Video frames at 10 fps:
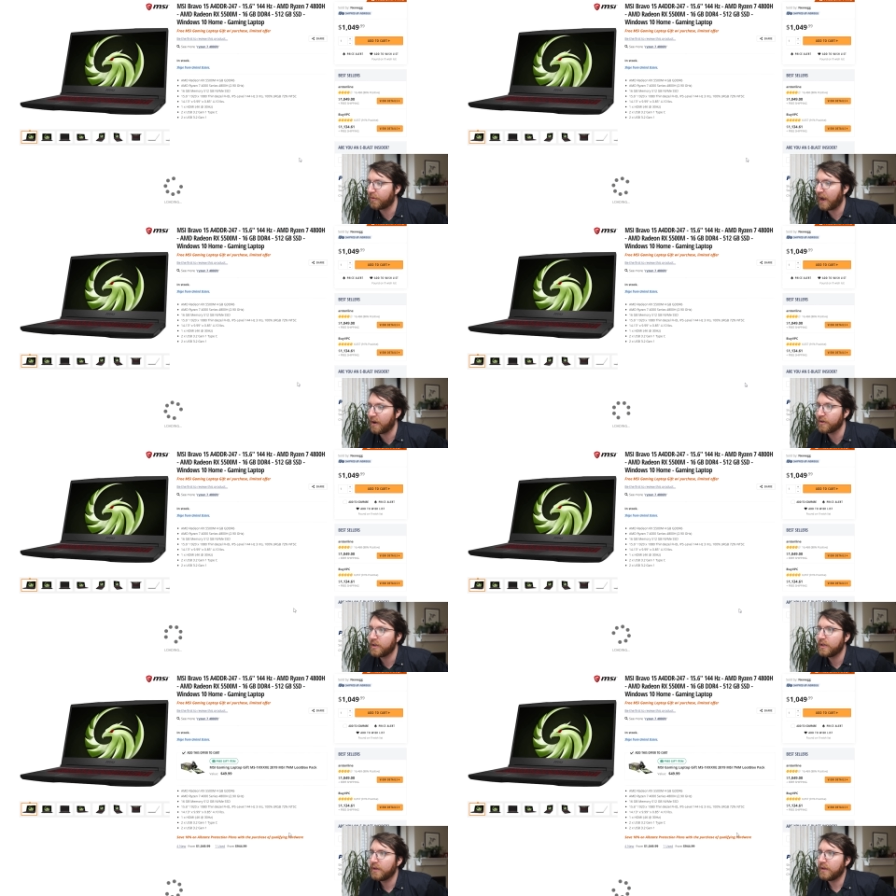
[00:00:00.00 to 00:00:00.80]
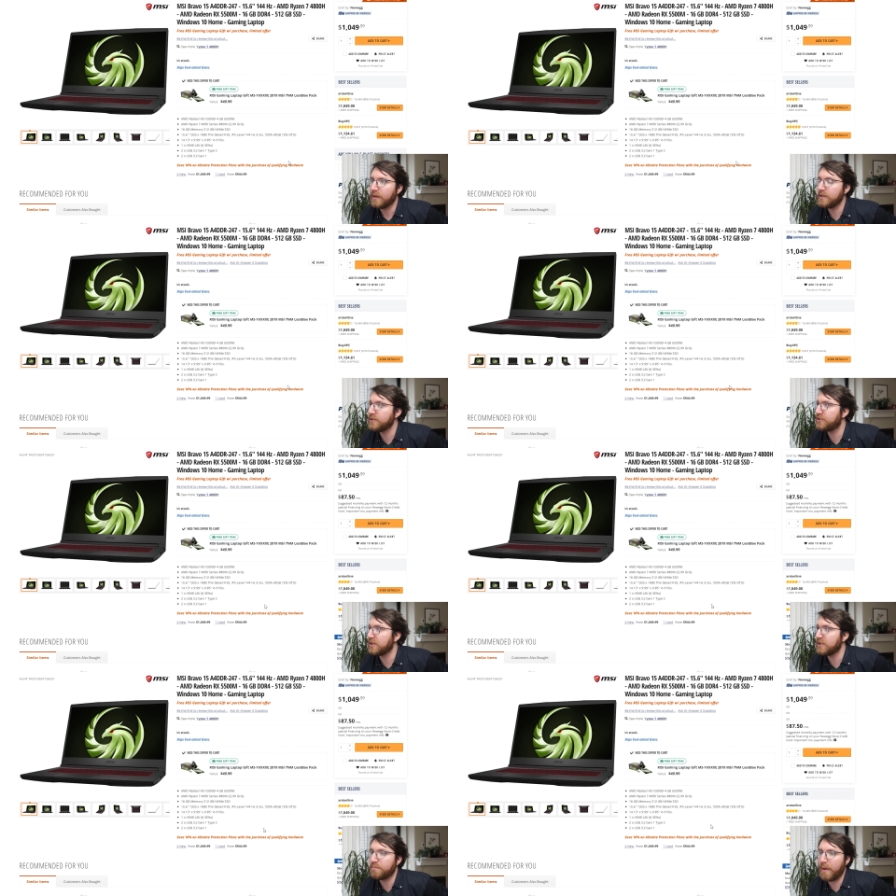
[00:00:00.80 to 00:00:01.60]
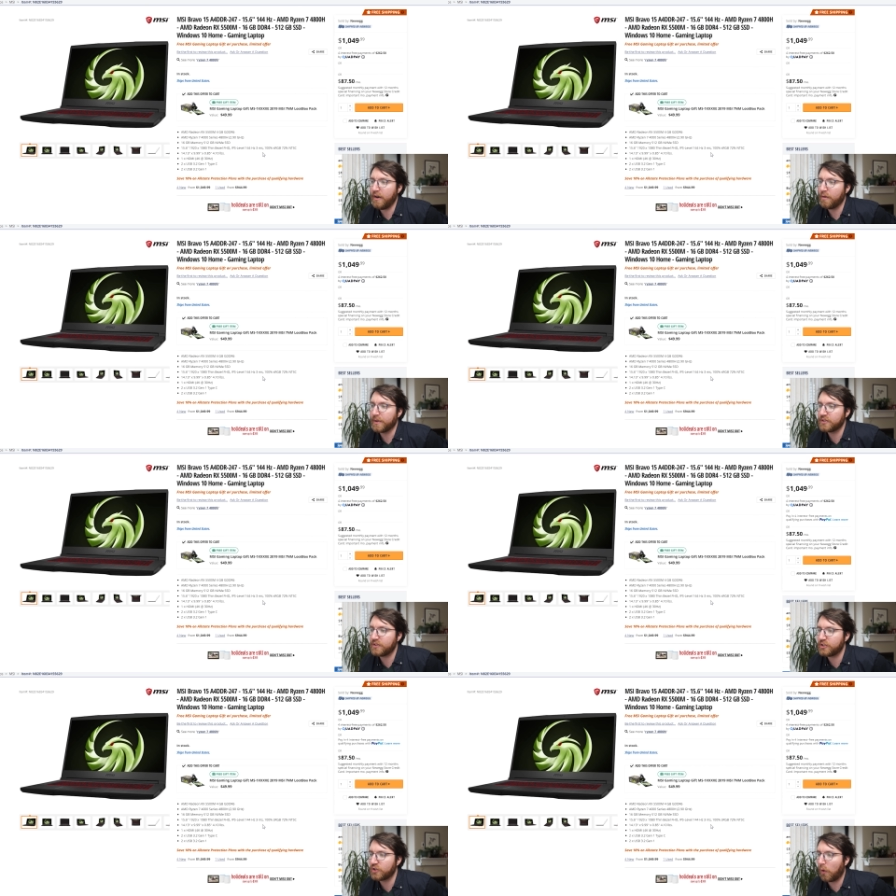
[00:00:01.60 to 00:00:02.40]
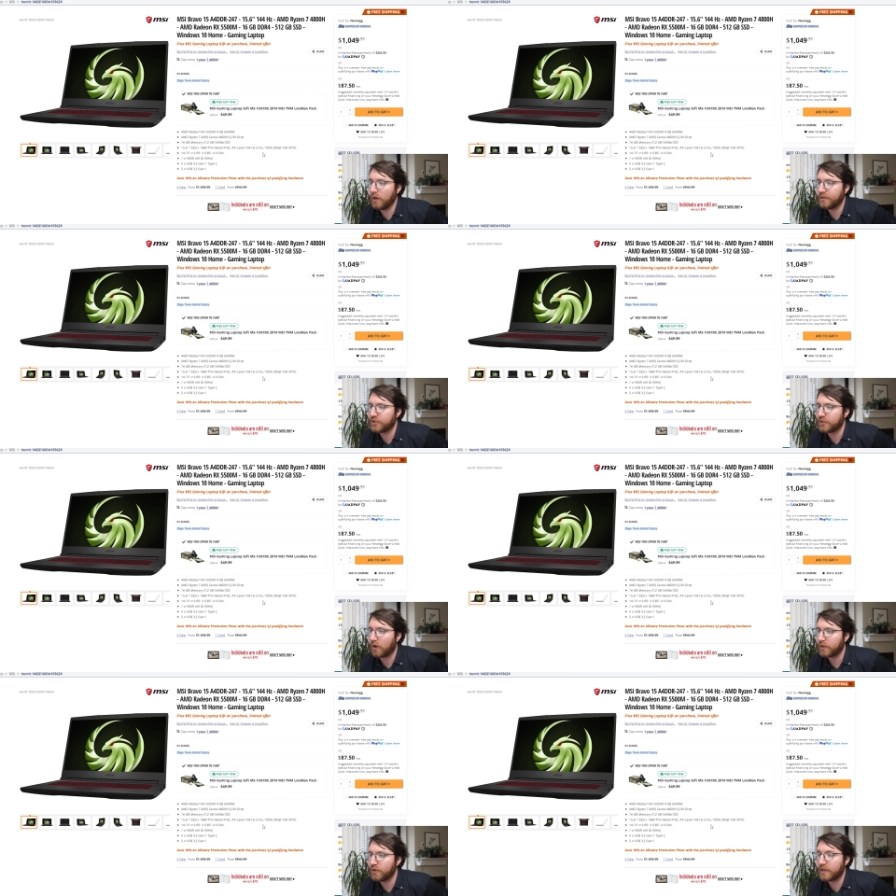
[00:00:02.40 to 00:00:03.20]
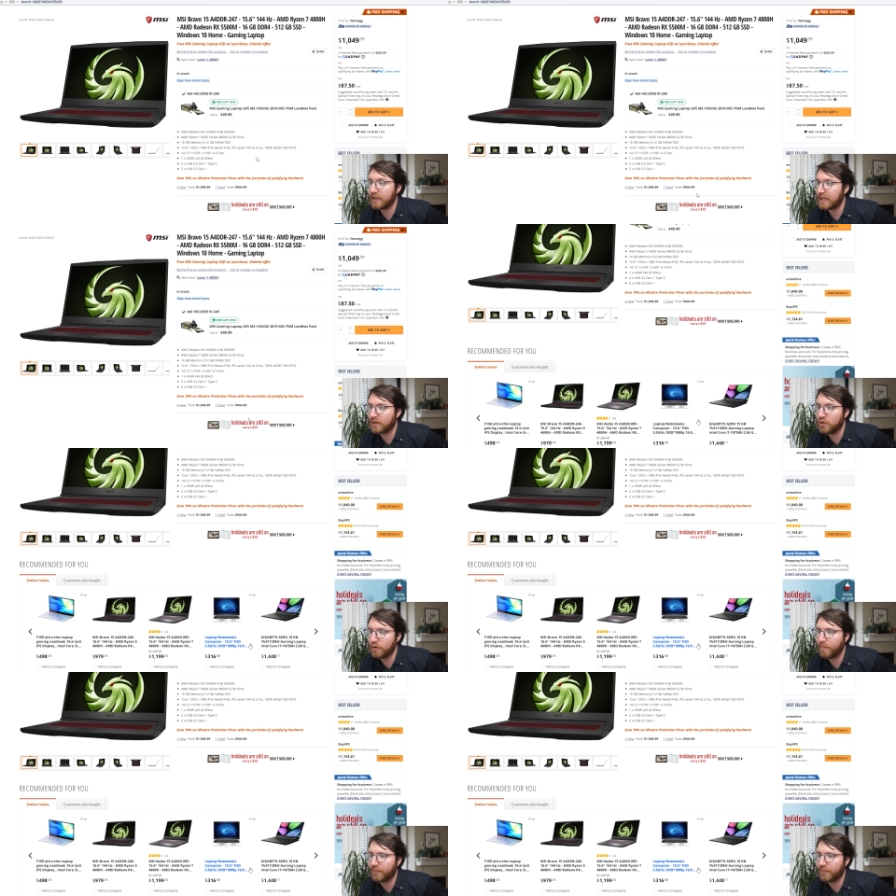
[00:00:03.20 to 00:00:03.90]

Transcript: route is is better because this is all in stock. You're gonna get good